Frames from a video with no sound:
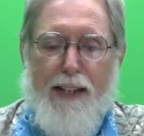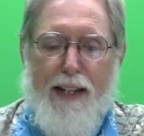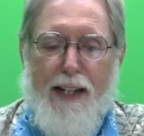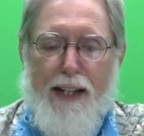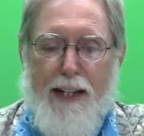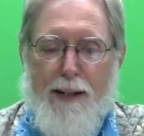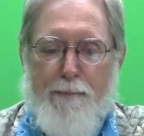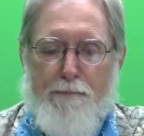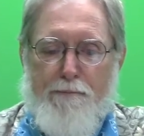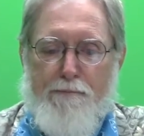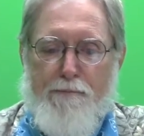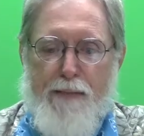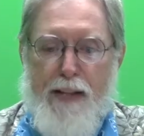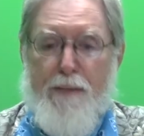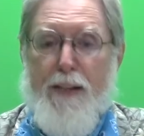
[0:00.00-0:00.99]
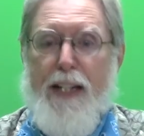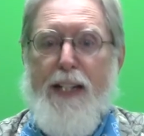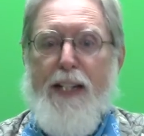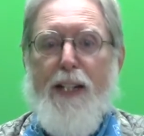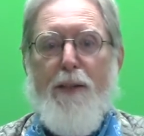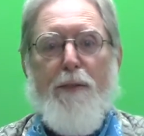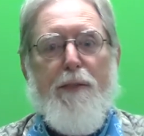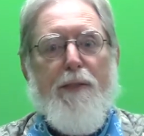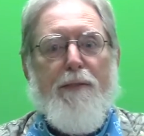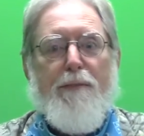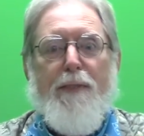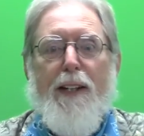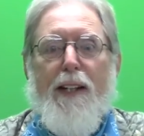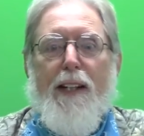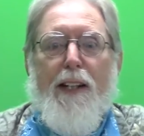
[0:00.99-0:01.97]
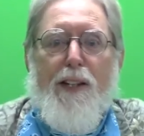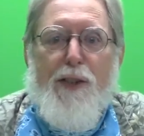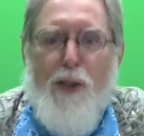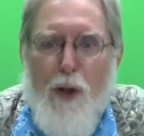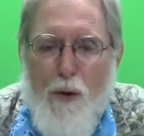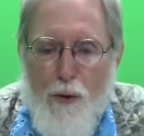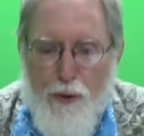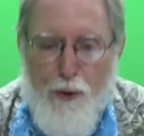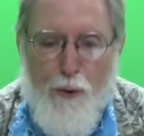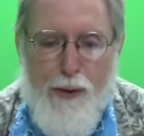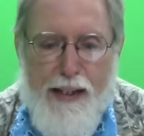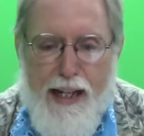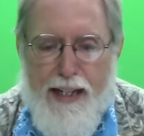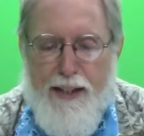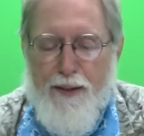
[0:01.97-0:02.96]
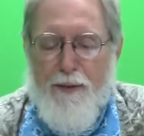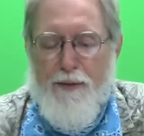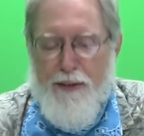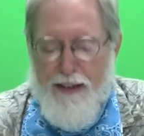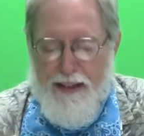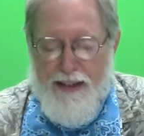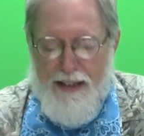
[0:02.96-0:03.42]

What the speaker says: inventive, so creative.